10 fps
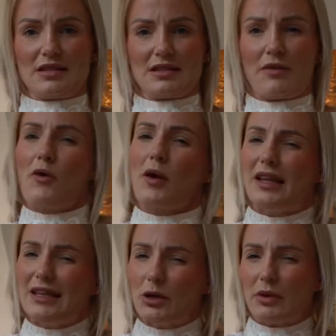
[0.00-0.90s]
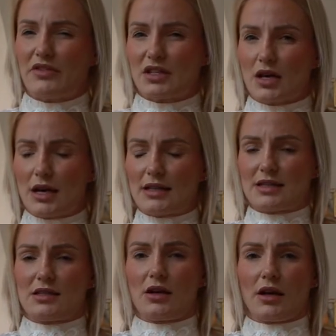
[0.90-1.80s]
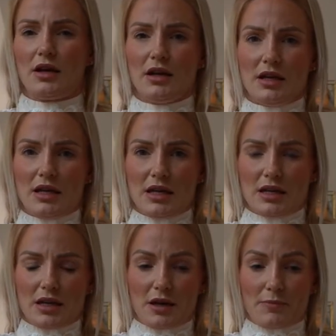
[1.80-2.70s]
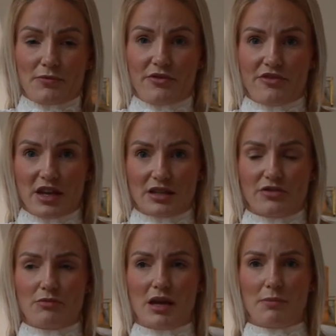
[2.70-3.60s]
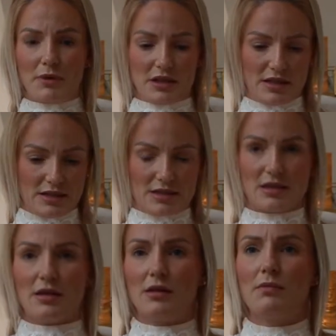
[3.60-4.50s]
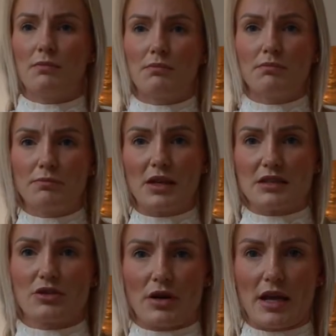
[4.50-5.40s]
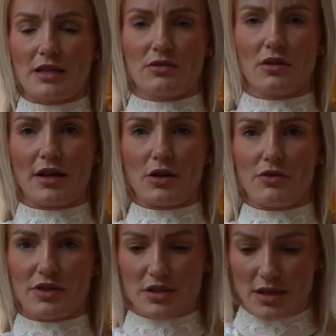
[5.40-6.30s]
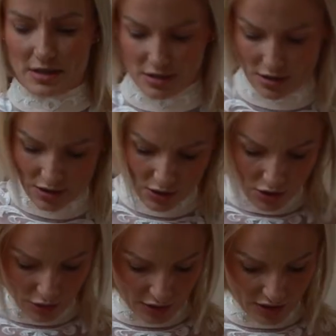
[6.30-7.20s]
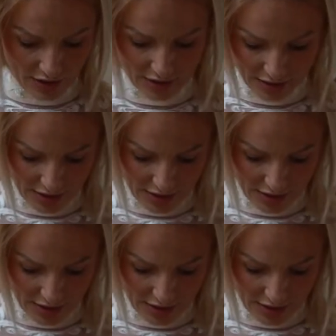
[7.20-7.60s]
it's a little bit of a tight, snug fit for me, but it's great. It's not like oversized or anything like